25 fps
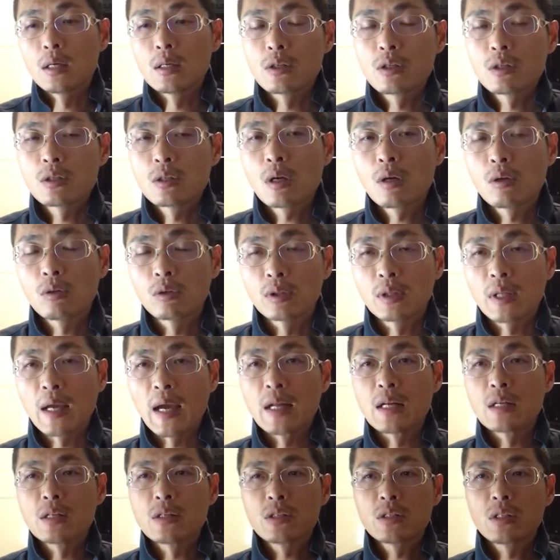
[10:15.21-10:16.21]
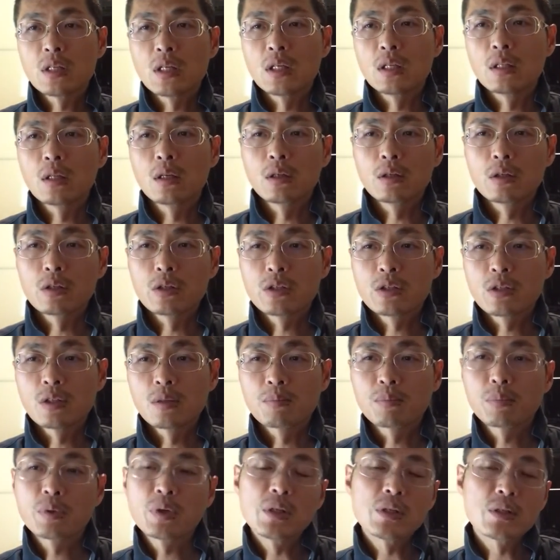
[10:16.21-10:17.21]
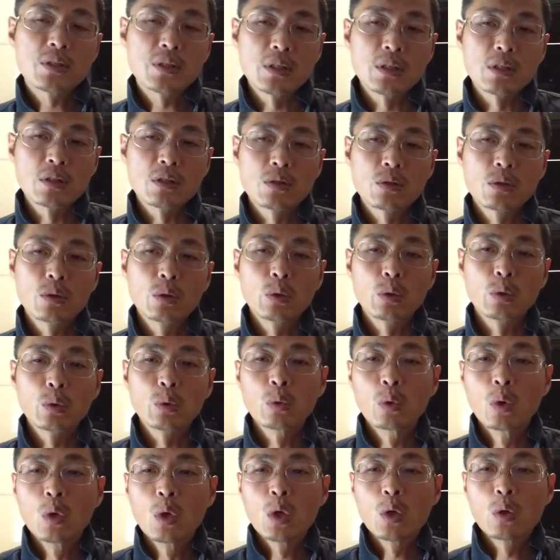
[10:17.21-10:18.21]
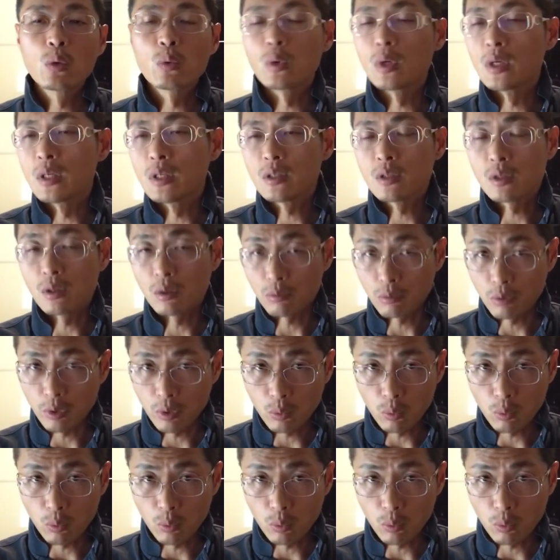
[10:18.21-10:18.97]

Song Dynasty, there's a princess who was